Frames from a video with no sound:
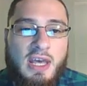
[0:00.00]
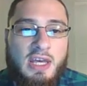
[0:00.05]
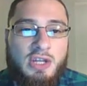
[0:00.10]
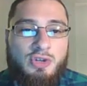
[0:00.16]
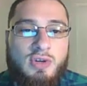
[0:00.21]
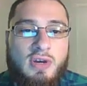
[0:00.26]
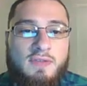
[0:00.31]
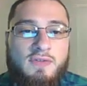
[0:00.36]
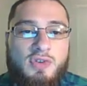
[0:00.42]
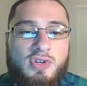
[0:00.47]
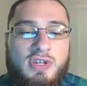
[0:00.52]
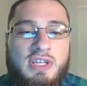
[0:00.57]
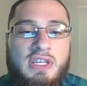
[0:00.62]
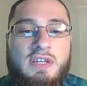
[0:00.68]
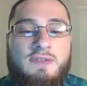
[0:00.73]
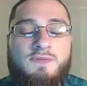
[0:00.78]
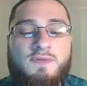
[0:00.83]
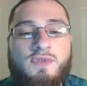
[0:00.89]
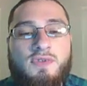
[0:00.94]
and you have your
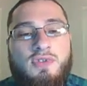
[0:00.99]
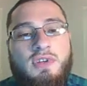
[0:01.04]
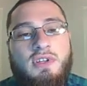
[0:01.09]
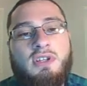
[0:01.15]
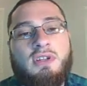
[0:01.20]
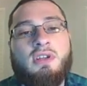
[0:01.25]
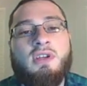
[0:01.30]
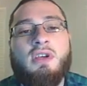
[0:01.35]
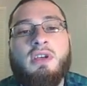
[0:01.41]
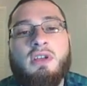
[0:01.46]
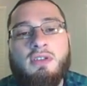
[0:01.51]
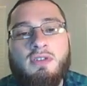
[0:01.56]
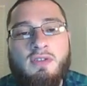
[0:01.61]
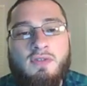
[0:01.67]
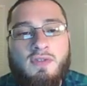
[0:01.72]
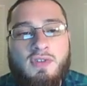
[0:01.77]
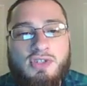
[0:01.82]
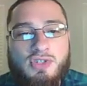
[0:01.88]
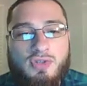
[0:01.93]
efferent
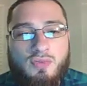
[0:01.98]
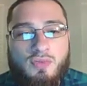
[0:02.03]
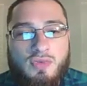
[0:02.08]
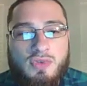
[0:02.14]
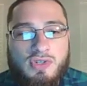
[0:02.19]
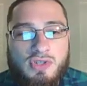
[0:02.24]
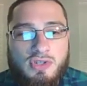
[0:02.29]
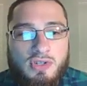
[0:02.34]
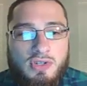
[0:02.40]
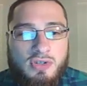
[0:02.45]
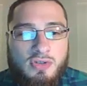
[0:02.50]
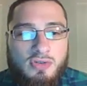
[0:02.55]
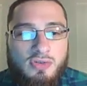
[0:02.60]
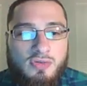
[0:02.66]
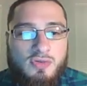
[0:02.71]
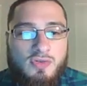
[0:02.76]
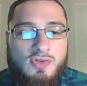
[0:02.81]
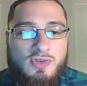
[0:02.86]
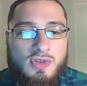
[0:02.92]
division, which
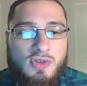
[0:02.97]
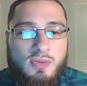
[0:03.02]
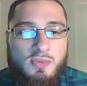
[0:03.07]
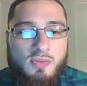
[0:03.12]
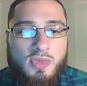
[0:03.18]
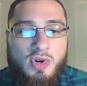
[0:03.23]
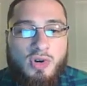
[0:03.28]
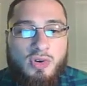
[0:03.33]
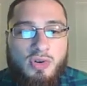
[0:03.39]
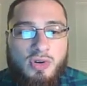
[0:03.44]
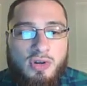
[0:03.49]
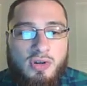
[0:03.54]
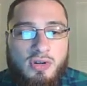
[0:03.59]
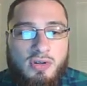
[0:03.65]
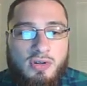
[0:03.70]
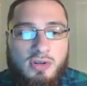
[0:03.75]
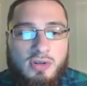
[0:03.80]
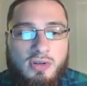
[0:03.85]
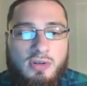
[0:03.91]
includes
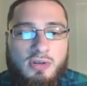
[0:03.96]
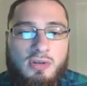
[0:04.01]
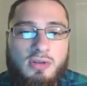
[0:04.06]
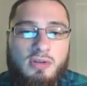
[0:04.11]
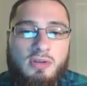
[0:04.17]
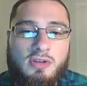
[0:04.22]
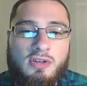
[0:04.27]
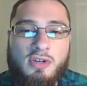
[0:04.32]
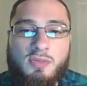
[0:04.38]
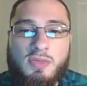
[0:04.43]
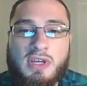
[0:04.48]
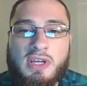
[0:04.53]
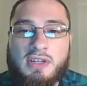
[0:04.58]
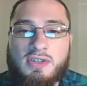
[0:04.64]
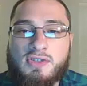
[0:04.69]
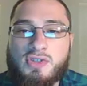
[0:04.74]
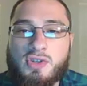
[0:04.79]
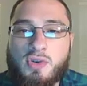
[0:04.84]
motor command.